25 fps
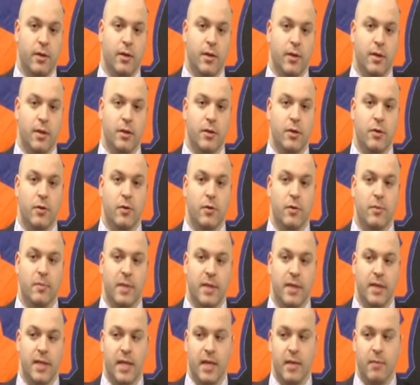You know, I
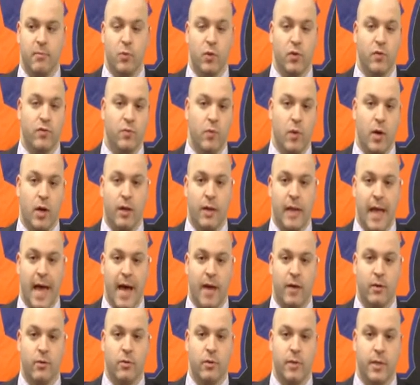mean, the kid moved well
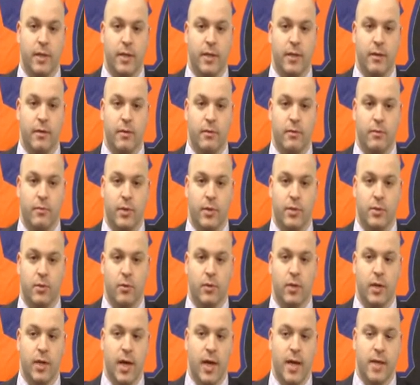laterally, and we
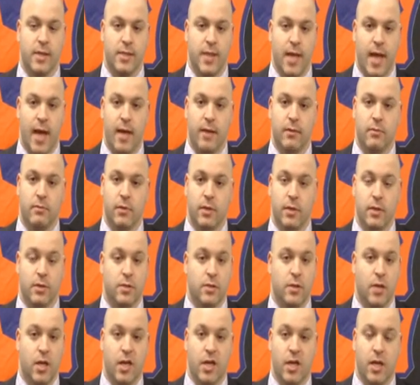told the guys that, and they
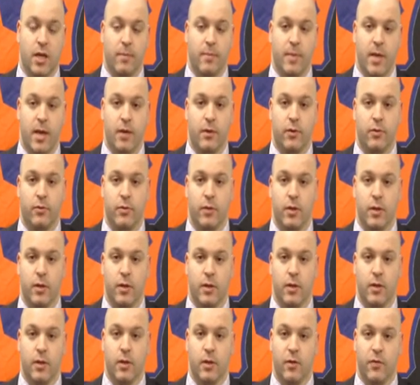just kind of came down and,
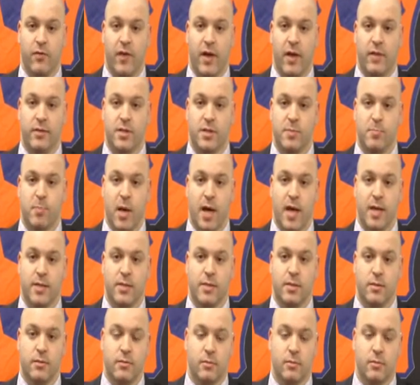you know, found the spots.